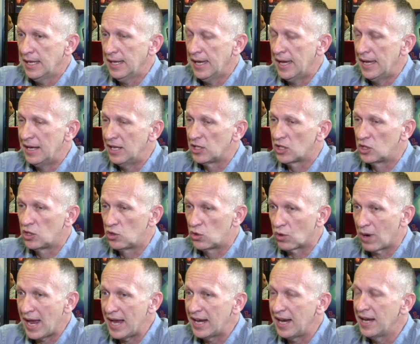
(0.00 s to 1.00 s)
and it's
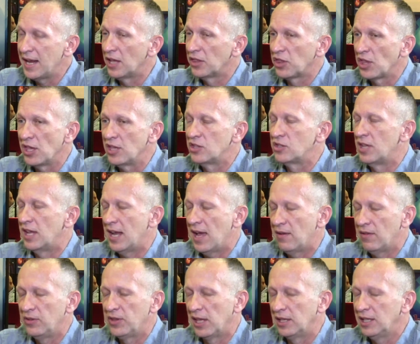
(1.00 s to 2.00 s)
dragging out things
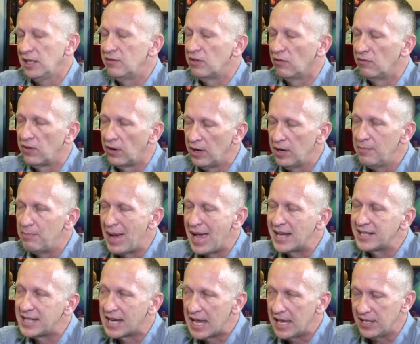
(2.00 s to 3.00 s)
that leave a very
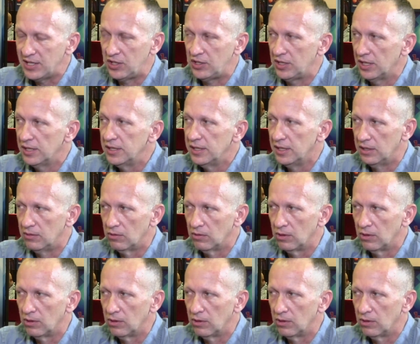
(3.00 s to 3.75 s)
bad taste in